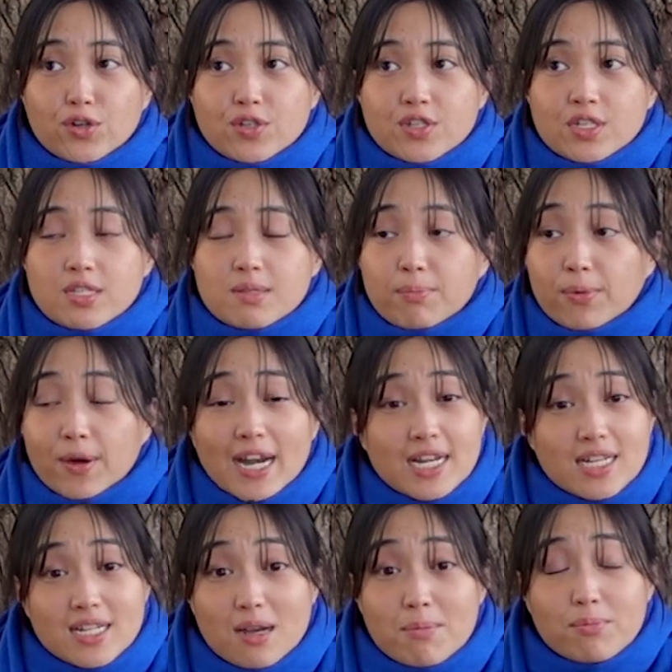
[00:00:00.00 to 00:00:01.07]
just brain
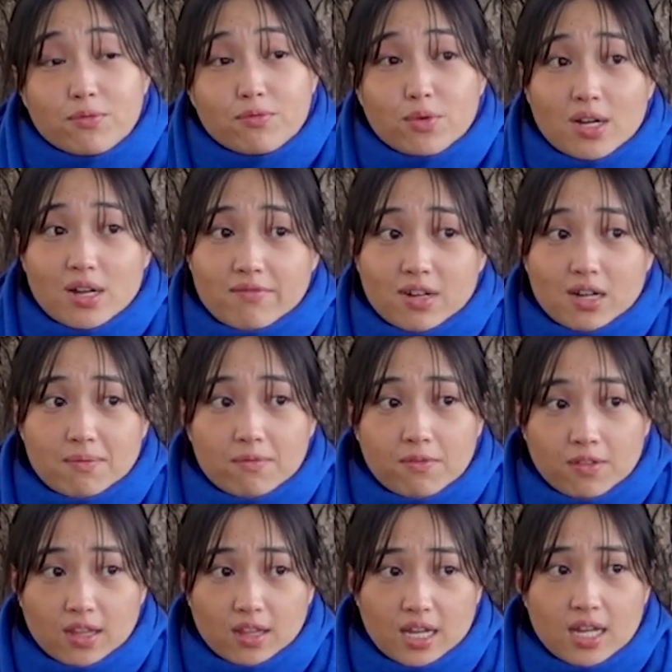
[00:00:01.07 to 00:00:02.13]
dump of whatever I'm
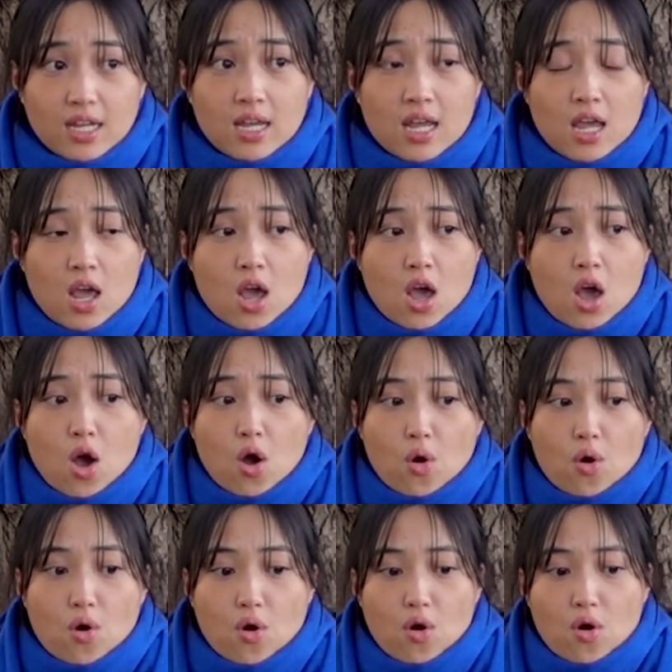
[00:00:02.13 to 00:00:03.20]
feeling,
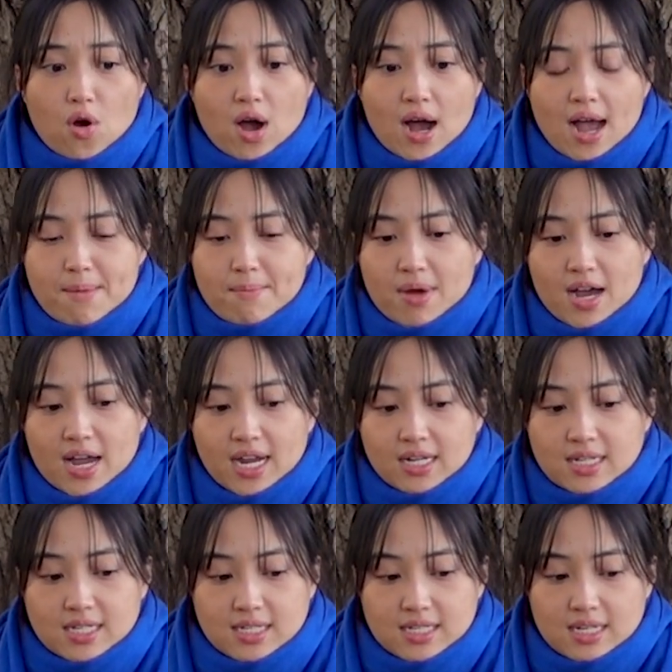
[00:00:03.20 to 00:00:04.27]
or I
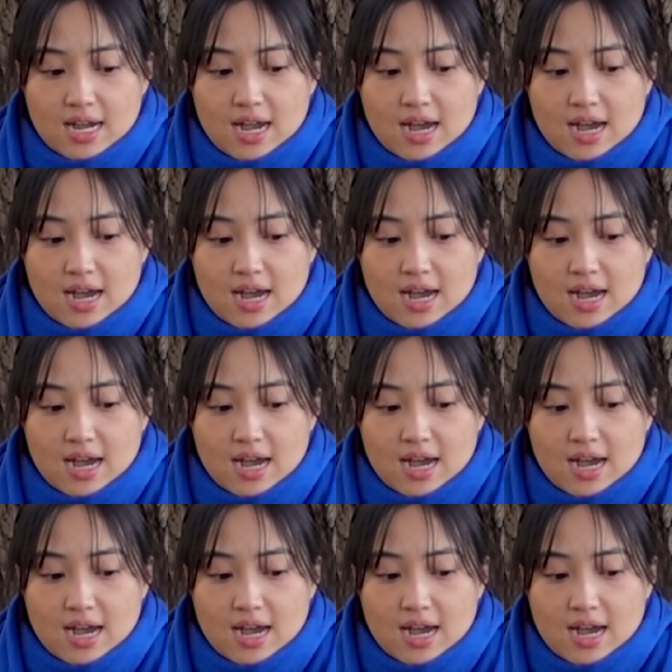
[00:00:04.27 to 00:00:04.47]
might